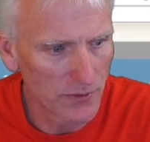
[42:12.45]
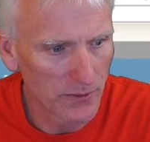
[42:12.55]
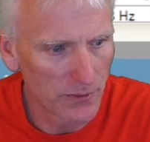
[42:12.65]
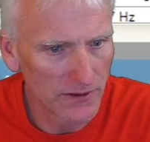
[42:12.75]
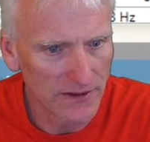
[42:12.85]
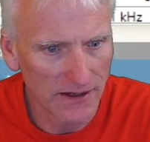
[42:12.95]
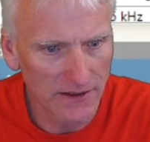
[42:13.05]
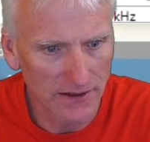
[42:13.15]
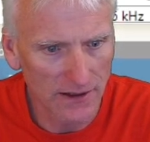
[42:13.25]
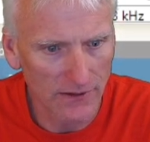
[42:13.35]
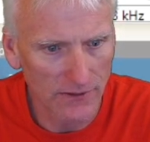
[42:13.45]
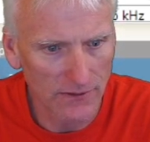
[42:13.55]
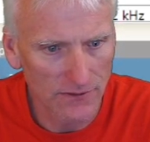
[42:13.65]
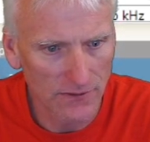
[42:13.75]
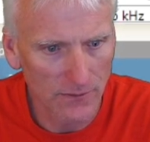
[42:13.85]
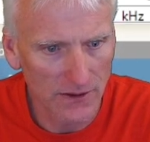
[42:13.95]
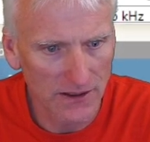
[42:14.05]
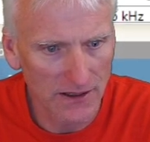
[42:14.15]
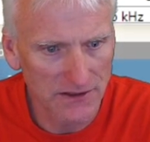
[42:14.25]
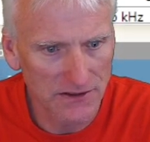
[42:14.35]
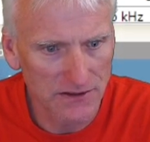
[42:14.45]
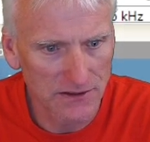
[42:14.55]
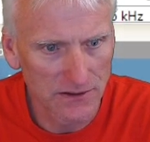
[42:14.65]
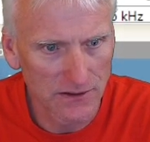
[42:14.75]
they're pretty tight together. So I'm going to guess